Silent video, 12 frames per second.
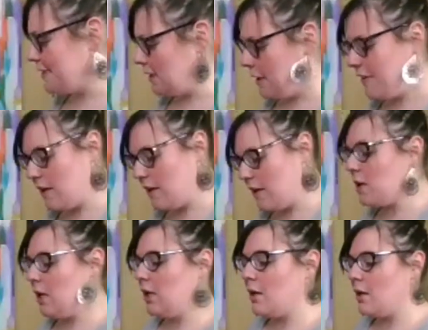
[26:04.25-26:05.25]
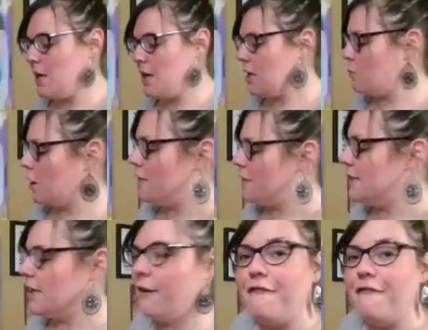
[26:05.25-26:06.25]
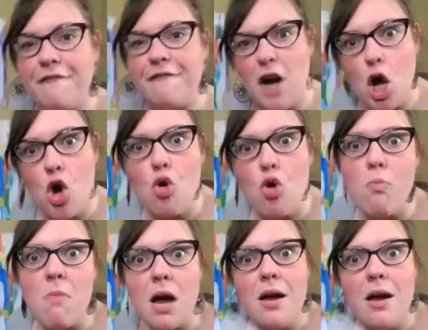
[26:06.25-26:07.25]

and I think I'm going to end up making one of these out of foam